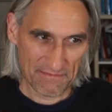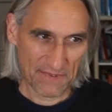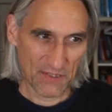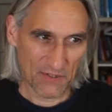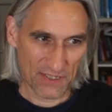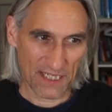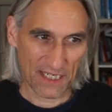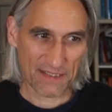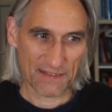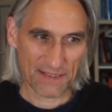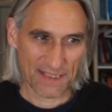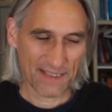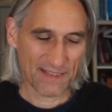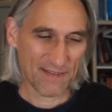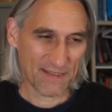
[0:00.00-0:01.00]
you know
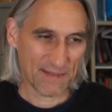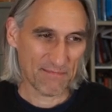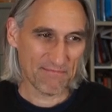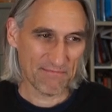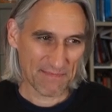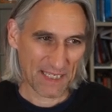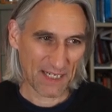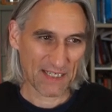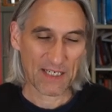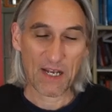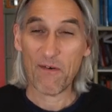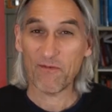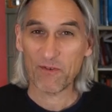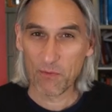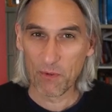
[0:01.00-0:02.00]
get get a
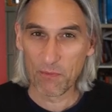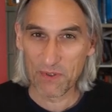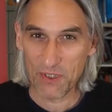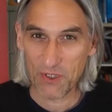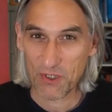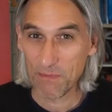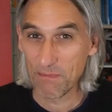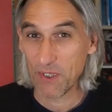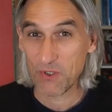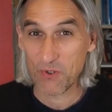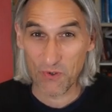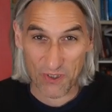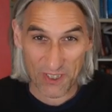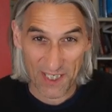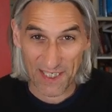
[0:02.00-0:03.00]
comfortable position, make
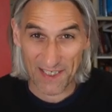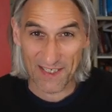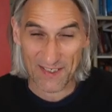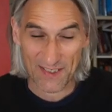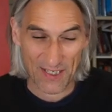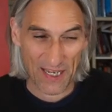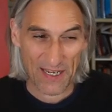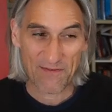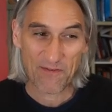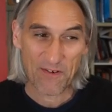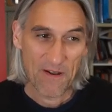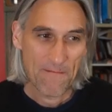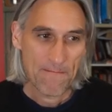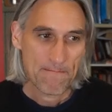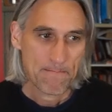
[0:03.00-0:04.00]
sure the king is safe,
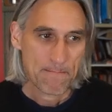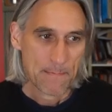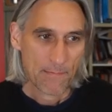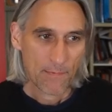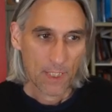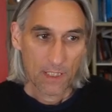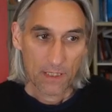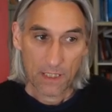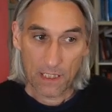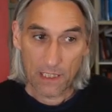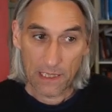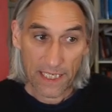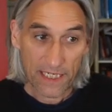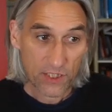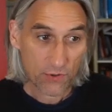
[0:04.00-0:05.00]

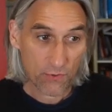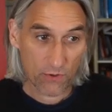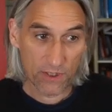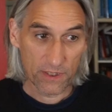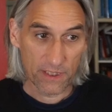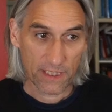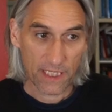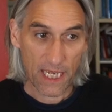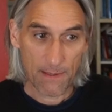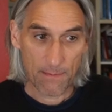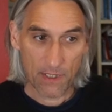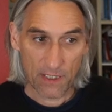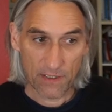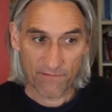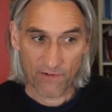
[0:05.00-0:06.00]
then later on in the
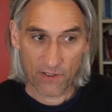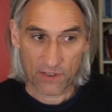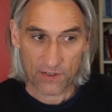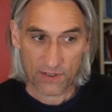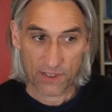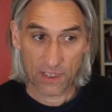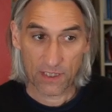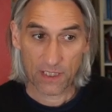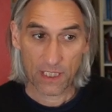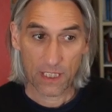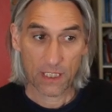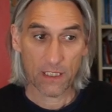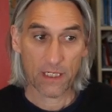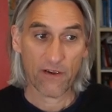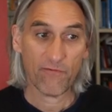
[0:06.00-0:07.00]
game, advancing the
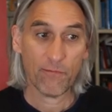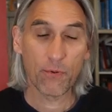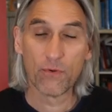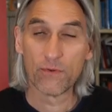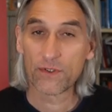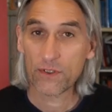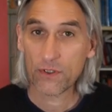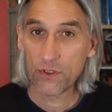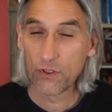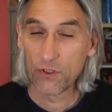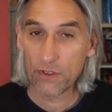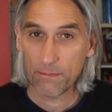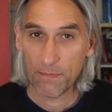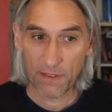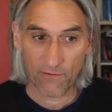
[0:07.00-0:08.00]
E and F pawns
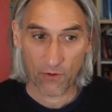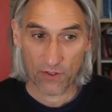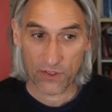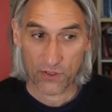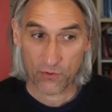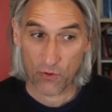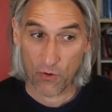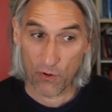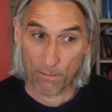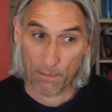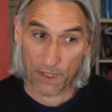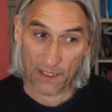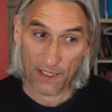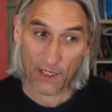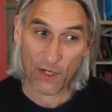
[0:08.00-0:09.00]
could be very strong.
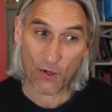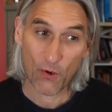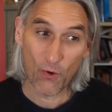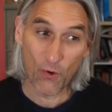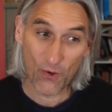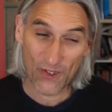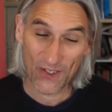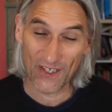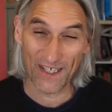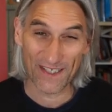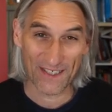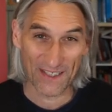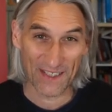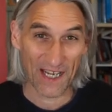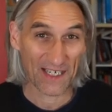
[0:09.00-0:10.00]
But
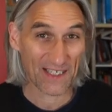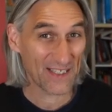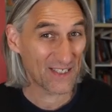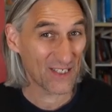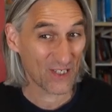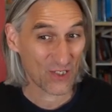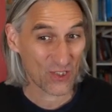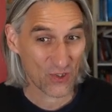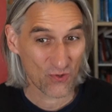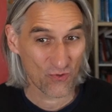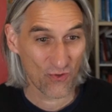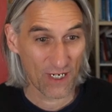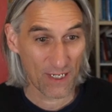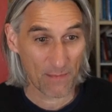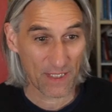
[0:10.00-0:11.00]
organizing that is
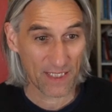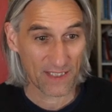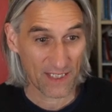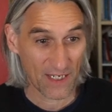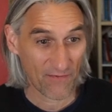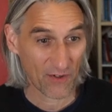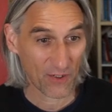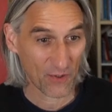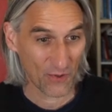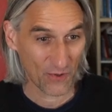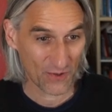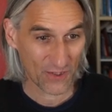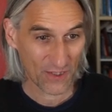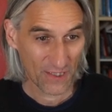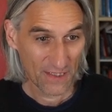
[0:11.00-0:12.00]
extremely
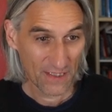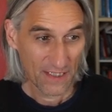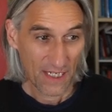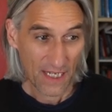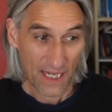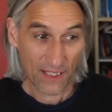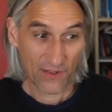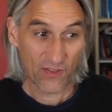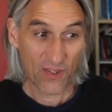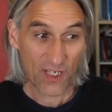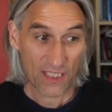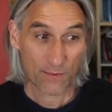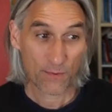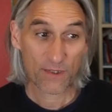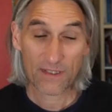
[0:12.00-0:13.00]
difficult. And
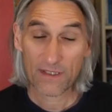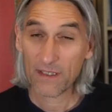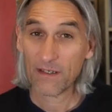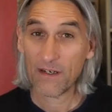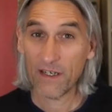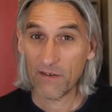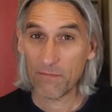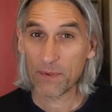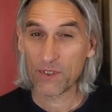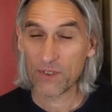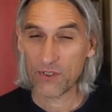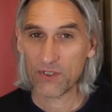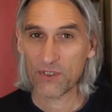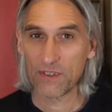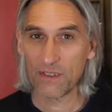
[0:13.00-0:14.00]
this was the kind of
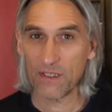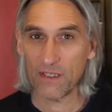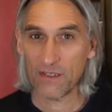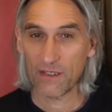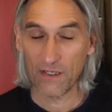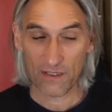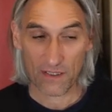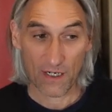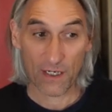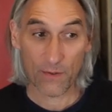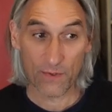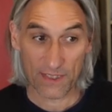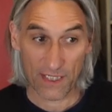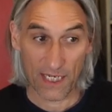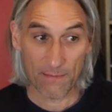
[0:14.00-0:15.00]
position that I
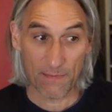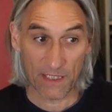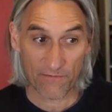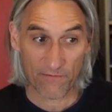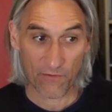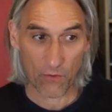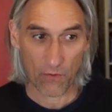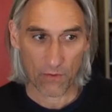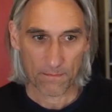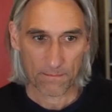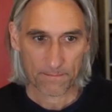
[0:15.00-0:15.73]
was aiming for.